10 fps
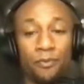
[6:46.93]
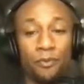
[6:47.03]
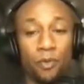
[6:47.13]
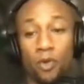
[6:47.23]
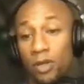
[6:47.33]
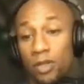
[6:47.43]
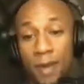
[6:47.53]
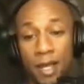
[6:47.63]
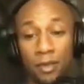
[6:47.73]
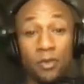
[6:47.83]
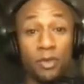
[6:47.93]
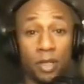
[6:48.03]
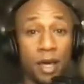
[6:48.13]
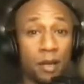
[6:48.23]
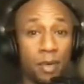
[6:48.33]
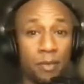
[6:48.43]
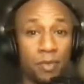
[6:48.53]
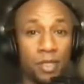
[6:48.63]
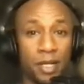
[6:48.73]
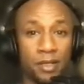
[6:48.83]
or you might lose a lot of money
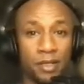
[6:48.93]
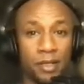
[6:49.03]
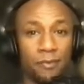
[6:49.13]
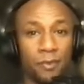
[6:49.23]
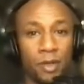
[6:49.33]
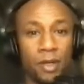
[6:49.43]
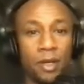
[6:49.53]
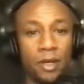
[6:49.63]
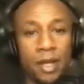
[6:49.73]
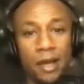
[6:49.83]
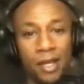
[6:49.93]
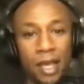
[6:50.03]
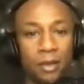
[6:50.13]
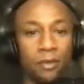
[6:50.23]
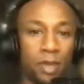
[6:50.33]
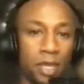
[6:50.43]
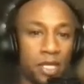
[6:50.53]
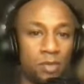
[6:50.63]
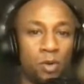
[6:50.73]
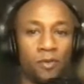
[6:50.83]
potentially. Now, again,
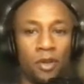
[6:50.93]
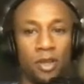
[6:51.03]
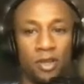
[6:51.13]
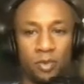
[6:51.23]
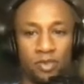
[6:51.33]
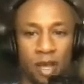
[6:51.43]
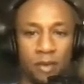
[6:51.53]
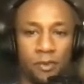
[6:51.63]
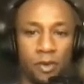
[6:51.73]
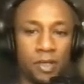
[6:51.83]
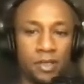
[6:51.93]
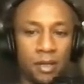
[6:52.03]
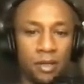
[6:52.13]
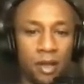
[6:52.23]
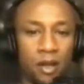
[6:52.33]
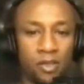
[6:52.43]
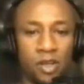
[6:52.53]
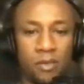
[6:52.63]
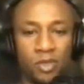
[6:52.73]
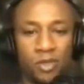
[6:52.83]
these portfolios, we're trying to focus on the long
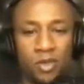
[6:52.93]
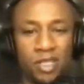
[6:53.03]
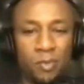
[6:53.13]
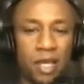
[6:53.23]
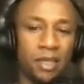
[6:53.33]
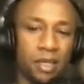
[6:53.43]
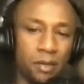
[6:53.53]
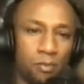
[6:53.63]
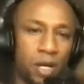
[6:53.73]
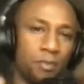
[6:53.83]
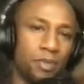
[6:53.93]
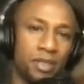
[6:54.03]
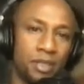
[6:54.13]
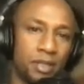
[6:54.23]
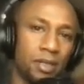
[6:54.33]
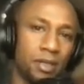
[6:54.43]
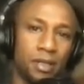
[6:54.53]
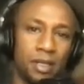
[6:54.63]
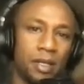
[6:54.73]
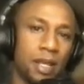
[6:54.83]
term. So despite the bumps
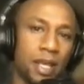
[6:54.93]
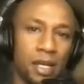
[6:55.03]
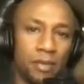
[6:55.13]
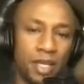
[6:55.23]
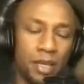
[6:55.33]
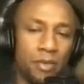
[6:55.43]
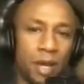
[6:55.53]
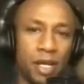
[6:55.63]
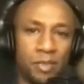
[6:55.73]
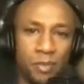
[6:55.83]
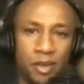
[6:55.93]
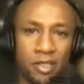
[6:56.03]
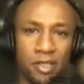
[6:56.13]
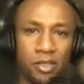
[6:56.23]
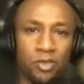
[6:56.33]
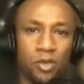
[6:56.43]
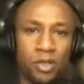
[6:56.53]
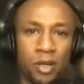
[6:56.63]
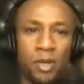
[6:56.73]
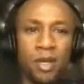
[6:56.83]
and hiccups that you might experience in the short
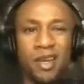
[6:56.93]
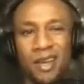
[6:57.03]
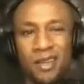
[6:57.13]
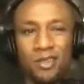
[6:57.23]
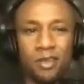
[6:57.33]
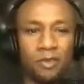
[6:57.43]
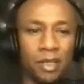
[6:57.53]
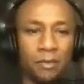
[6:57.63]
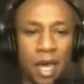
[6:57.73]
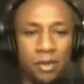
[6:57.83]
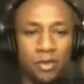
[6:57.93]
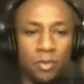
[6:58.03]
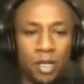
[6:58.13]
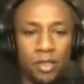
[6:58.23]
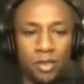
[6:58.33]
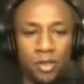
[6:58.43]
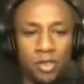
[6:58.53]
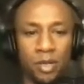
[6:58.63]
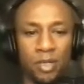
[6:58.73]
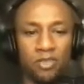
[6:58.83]
term, shouldn't really matter too much. So you
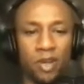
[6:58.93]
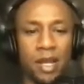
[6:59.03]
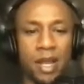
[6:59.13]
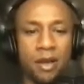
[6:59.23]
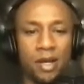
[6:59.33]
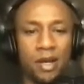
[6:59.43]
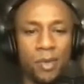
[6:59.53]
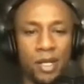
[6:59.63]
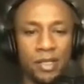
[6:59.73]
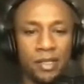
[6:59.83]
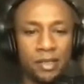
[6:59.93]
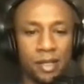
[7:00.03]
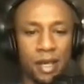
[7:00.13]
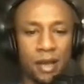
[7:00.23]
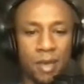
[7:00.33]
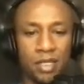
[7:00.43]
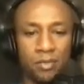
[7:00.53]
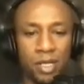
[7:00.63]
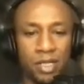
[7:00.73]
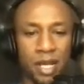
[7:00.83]
shouldn't be trading out companies as
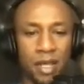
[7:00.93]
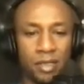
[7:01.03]
much as